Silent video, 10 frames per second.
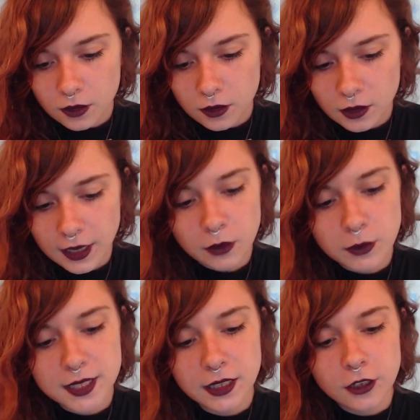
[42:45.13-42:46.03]
Yet it was
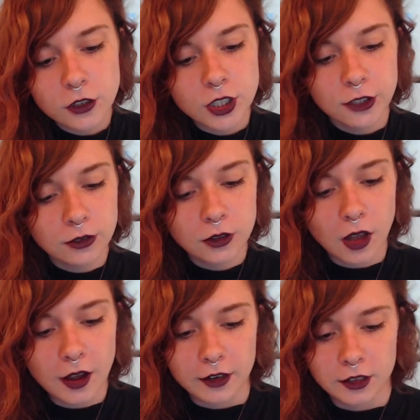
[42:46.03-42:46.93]
a little too
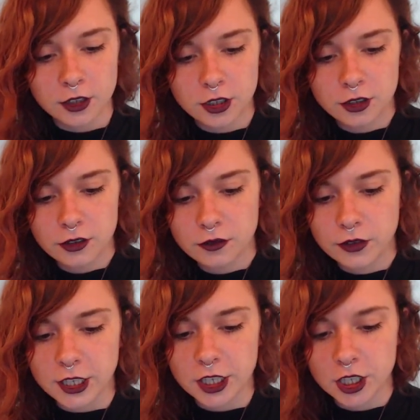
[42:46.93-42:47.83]
large
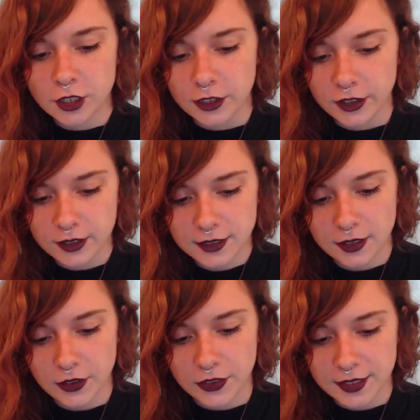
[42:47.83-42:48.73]
for assurance
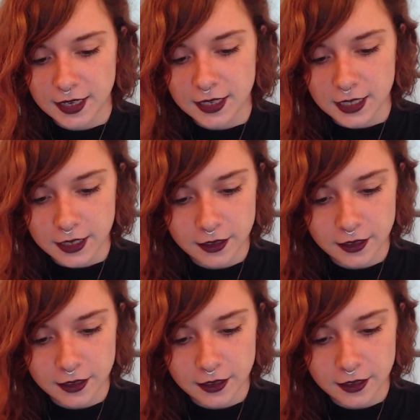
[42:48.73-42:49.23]
on this idea.